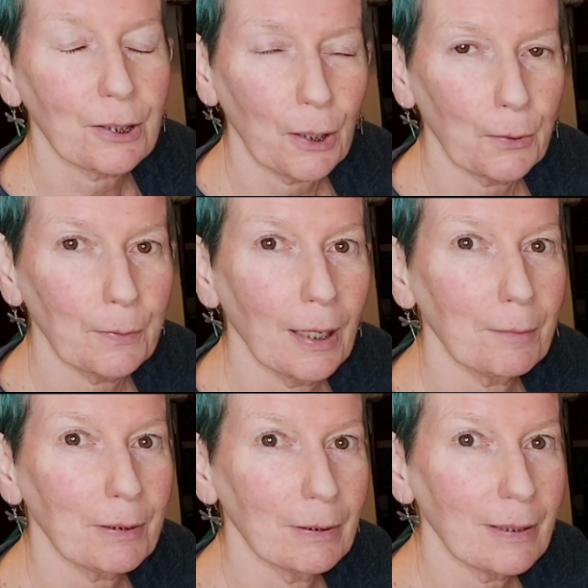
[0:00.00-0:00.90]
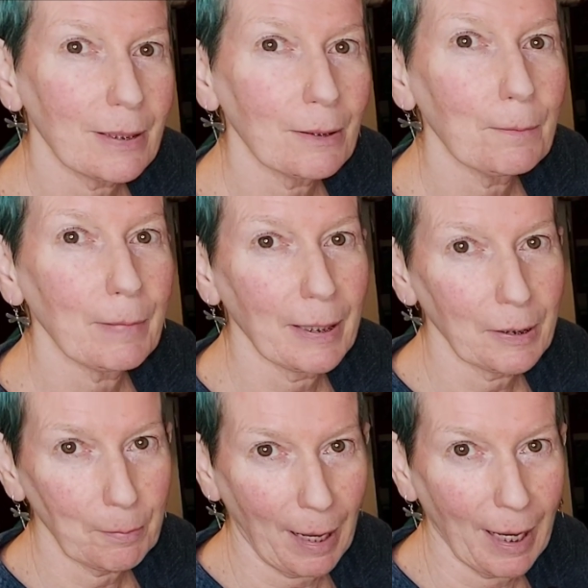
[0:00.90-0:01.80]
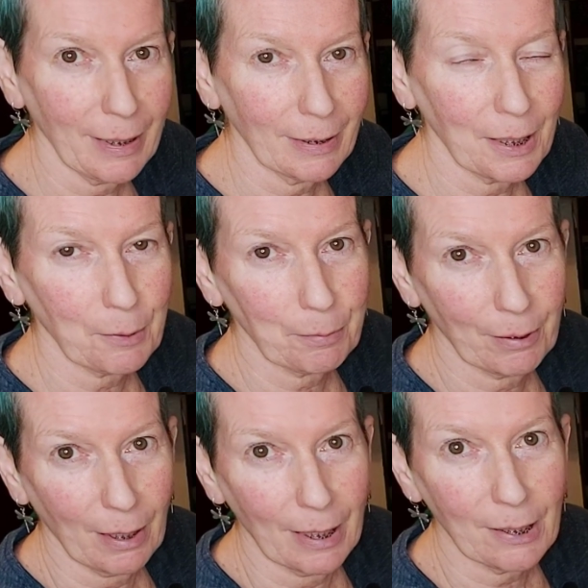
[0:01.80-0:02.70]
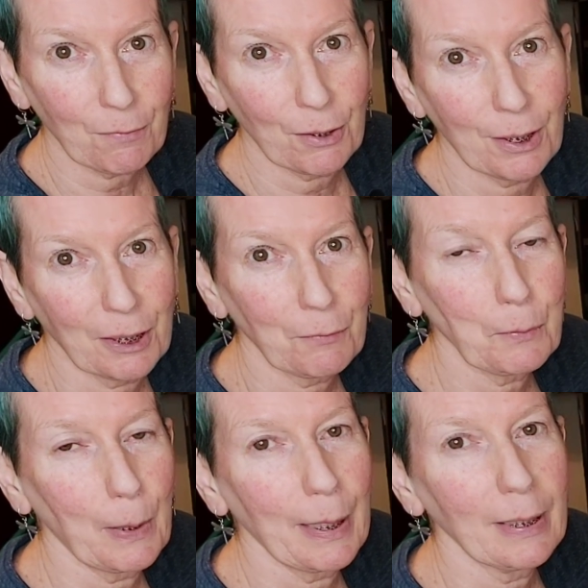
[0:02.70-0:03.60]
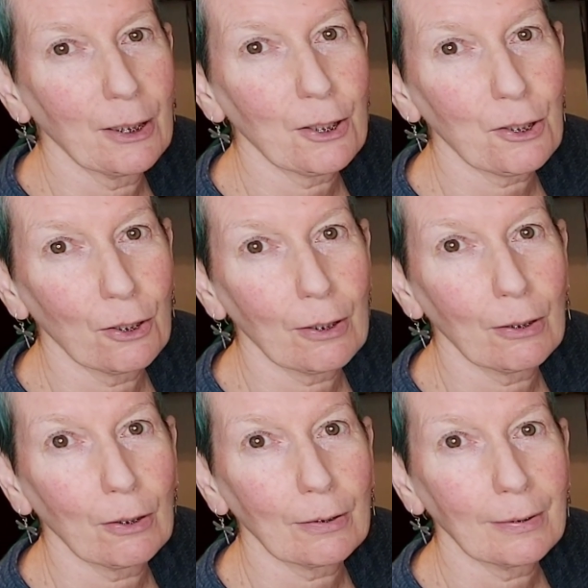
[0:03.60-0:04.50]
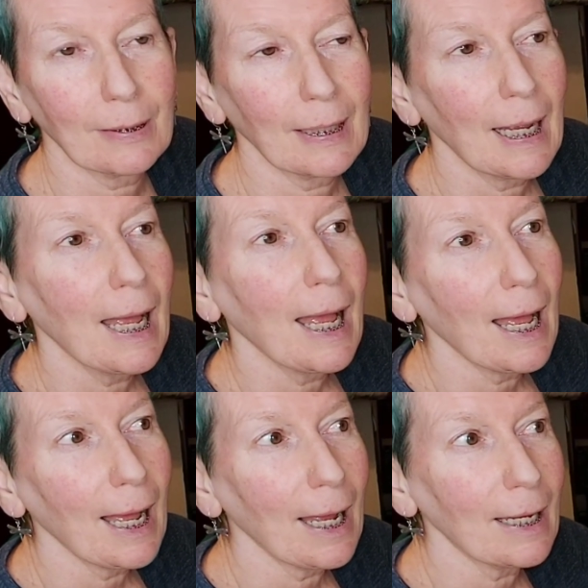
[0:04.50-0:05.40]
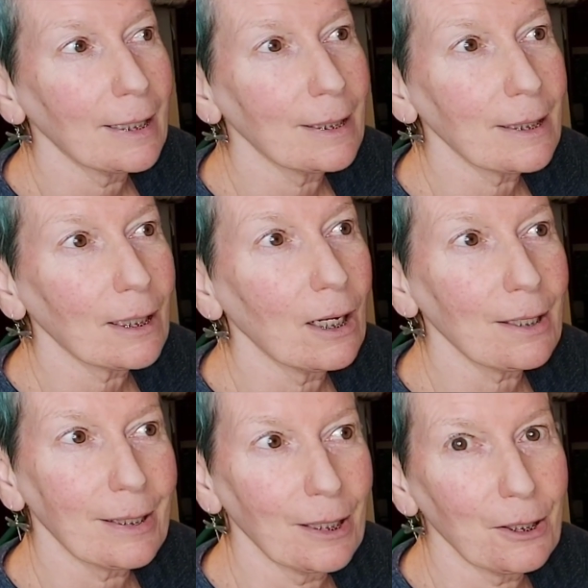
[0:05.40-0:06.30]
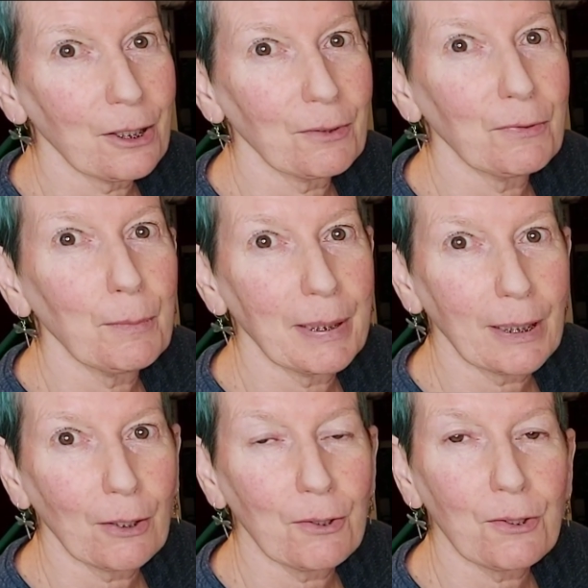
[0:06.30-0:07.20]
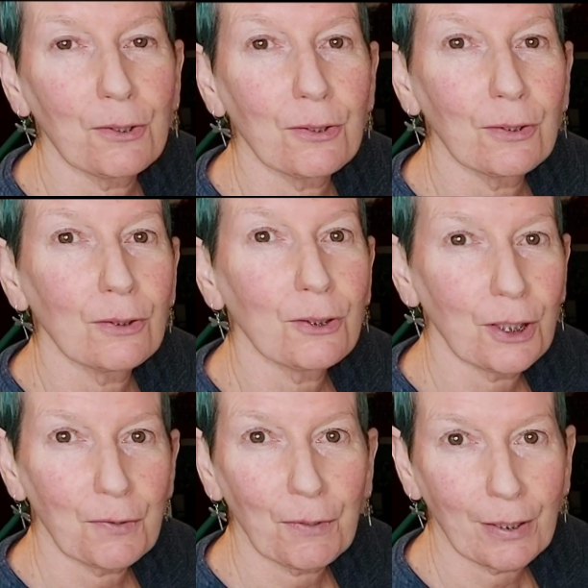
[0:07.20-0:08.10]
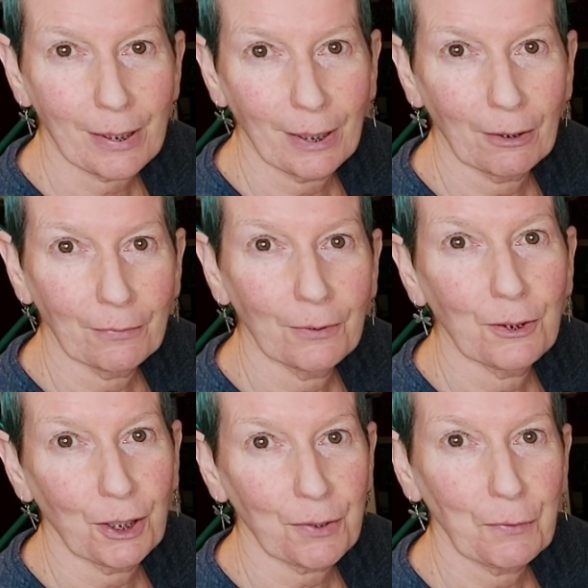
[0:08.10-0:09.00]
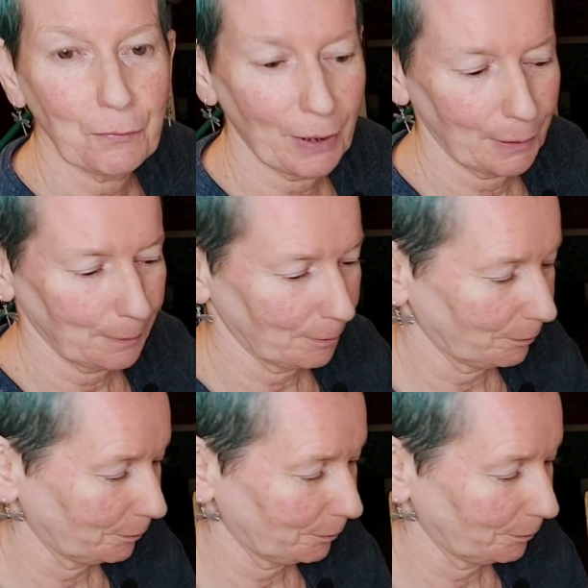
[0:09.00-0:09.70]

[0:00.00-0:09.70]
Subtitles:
So I'm going to make the bag as a prize for her to give away in her Sockalong, and I'll send her the flamingos just for herself, just for fun.